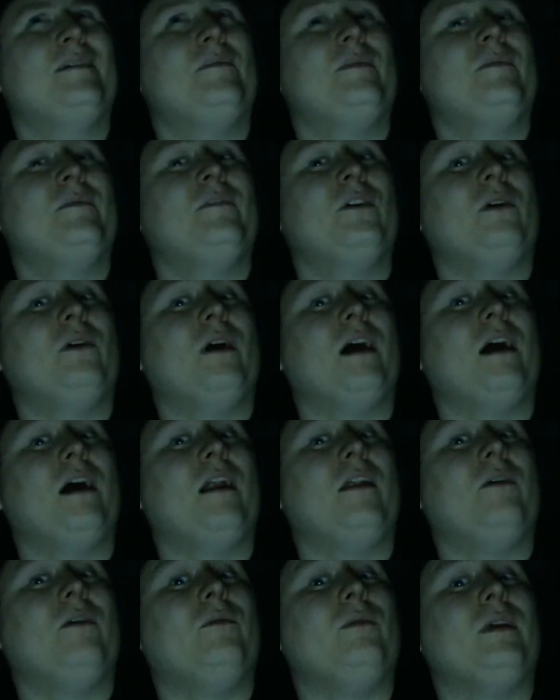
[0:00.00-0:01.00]
for
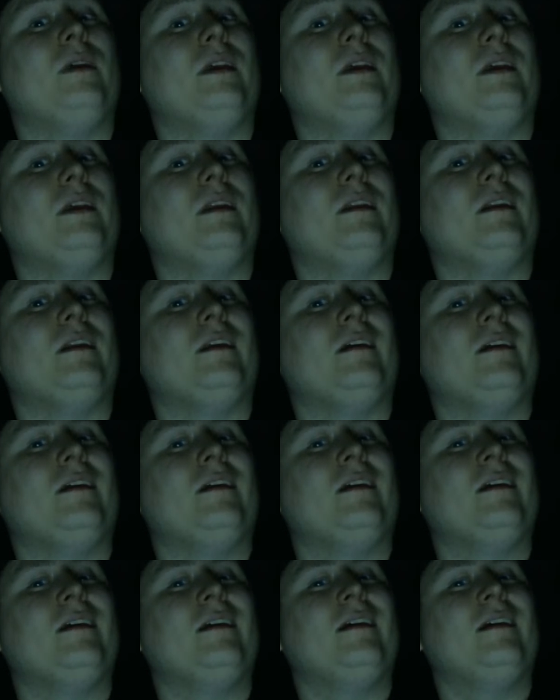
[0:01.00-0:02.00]
Halloween,
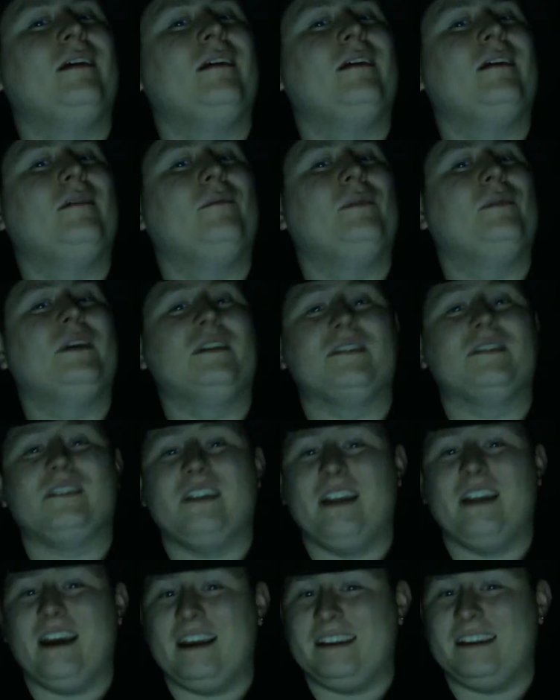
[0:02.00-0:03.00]
because
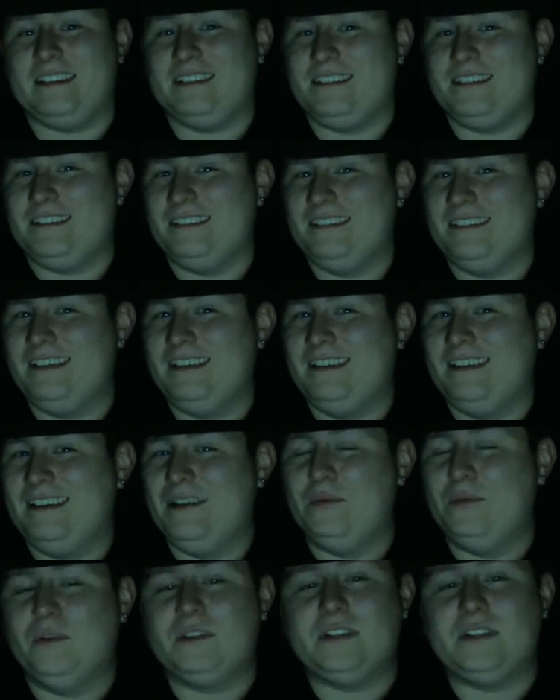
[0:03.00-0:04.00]
tonight,
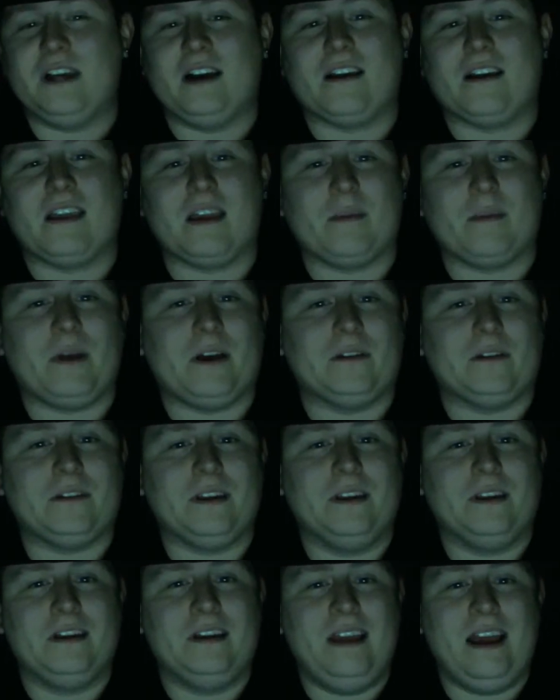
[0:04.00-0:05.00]
we're talking about
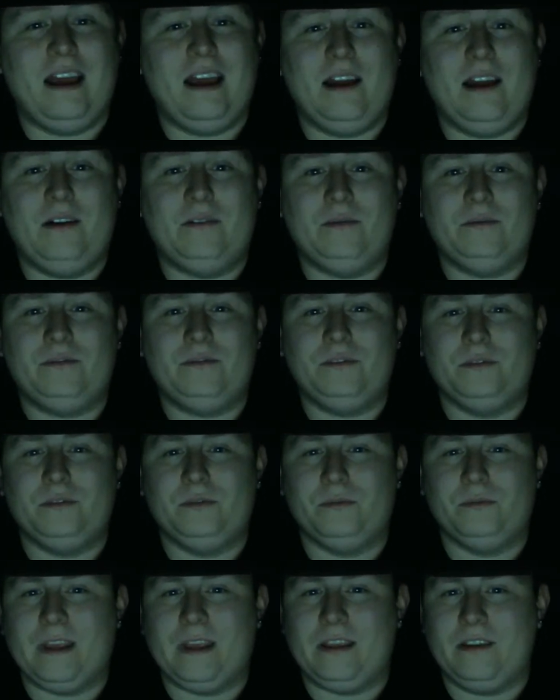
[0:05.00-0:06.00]
how to
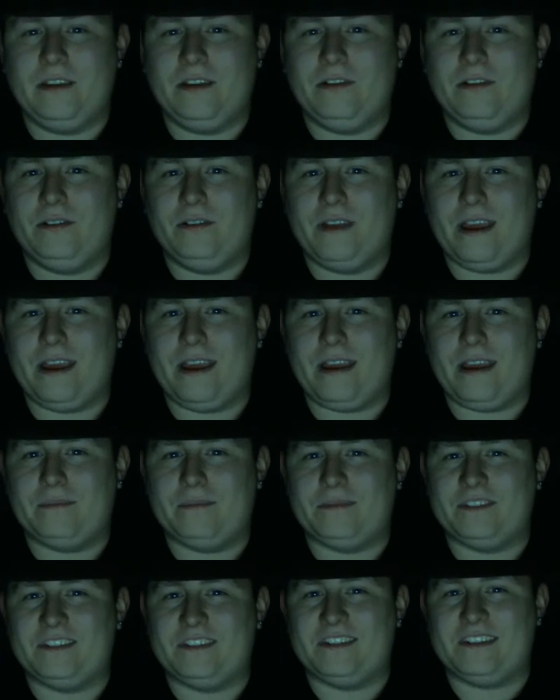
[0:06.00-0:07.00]
make your game
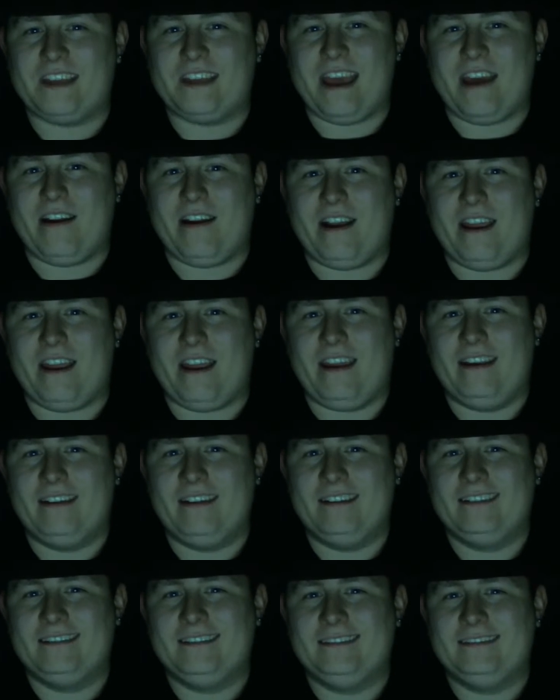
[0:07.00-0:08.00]
scary.
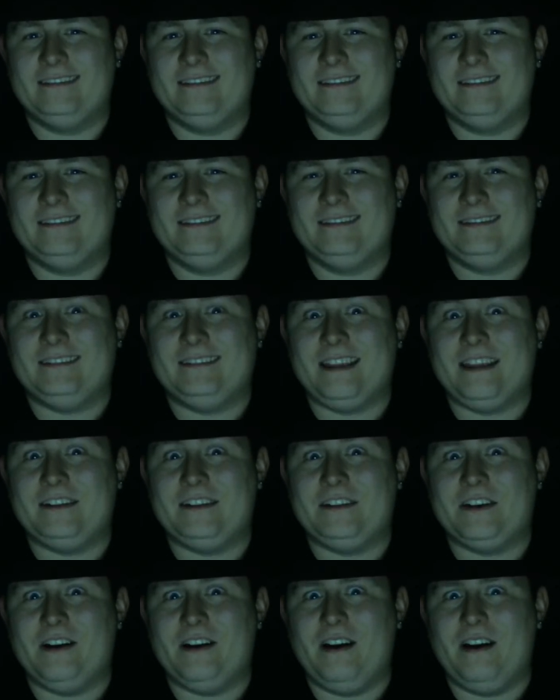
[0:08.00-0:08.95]
Enjoy.